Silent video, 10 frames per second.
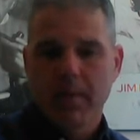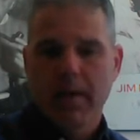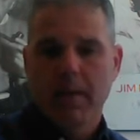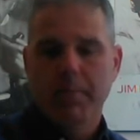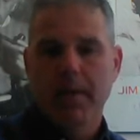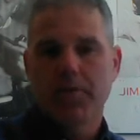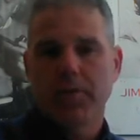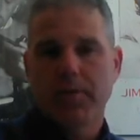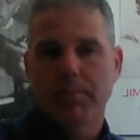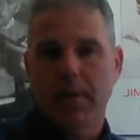And
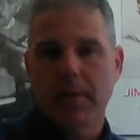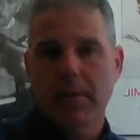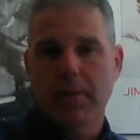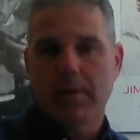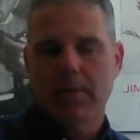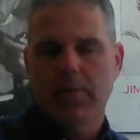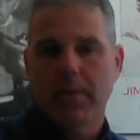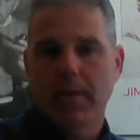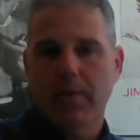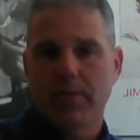penetration pricing is to
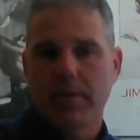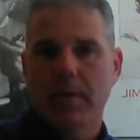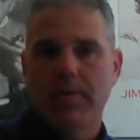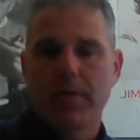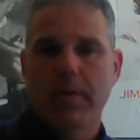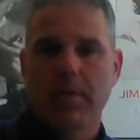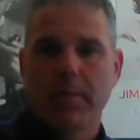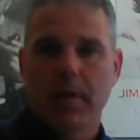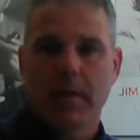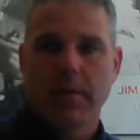get yourself into the
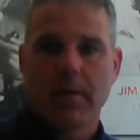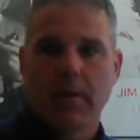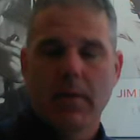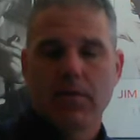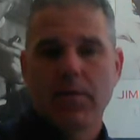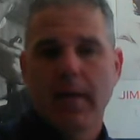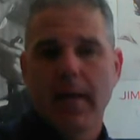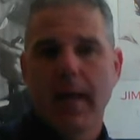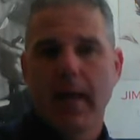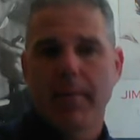market, to get a
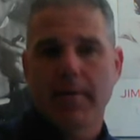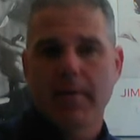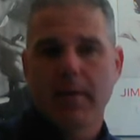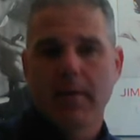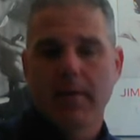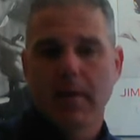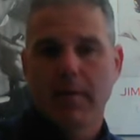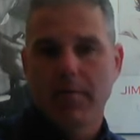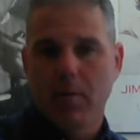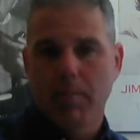habit
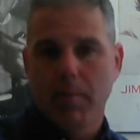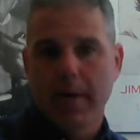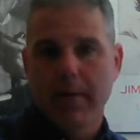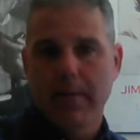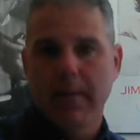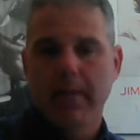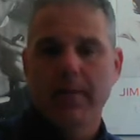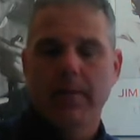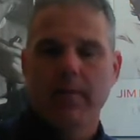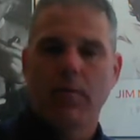of your brand, to get in
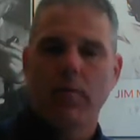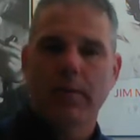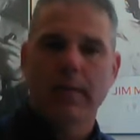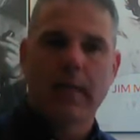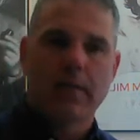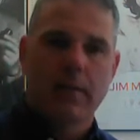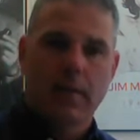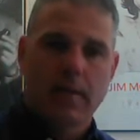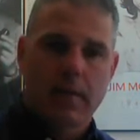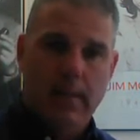the Evoke set,
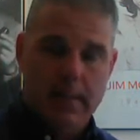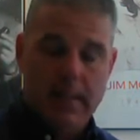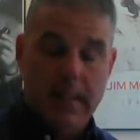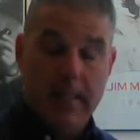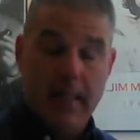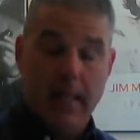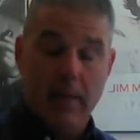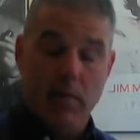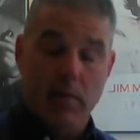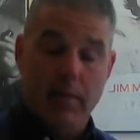to
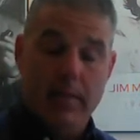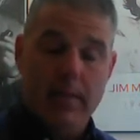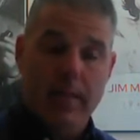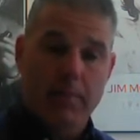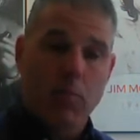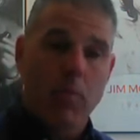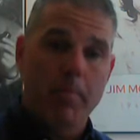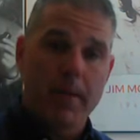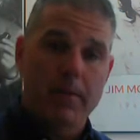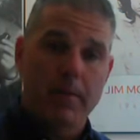gain or at least get
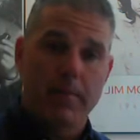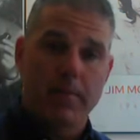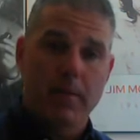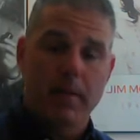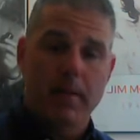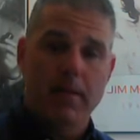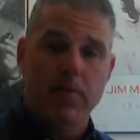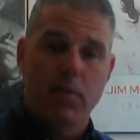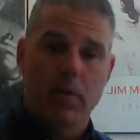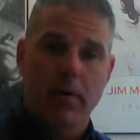momentum in
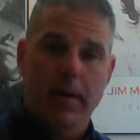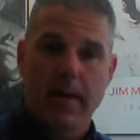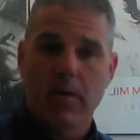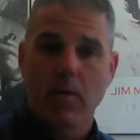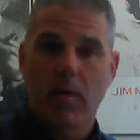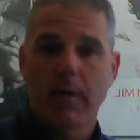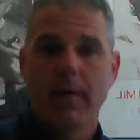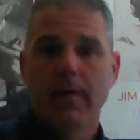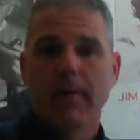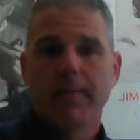your category,
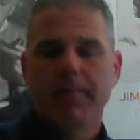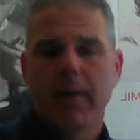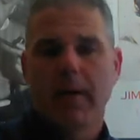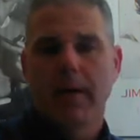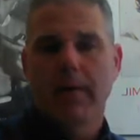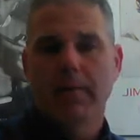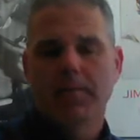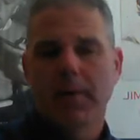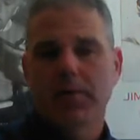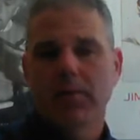
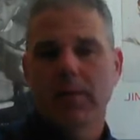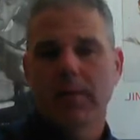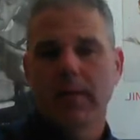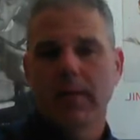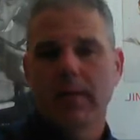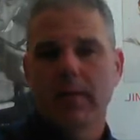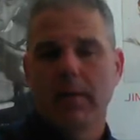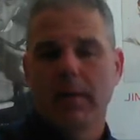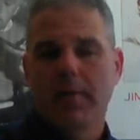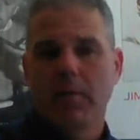especially
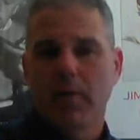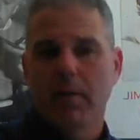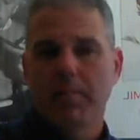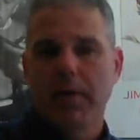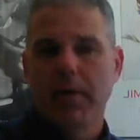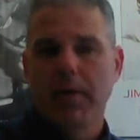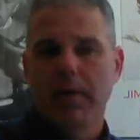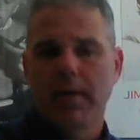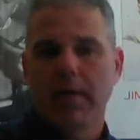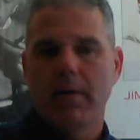if you were competing in
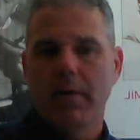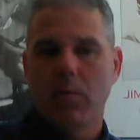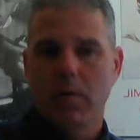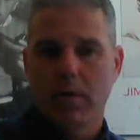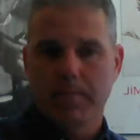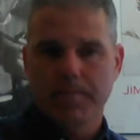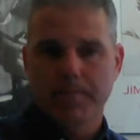an area where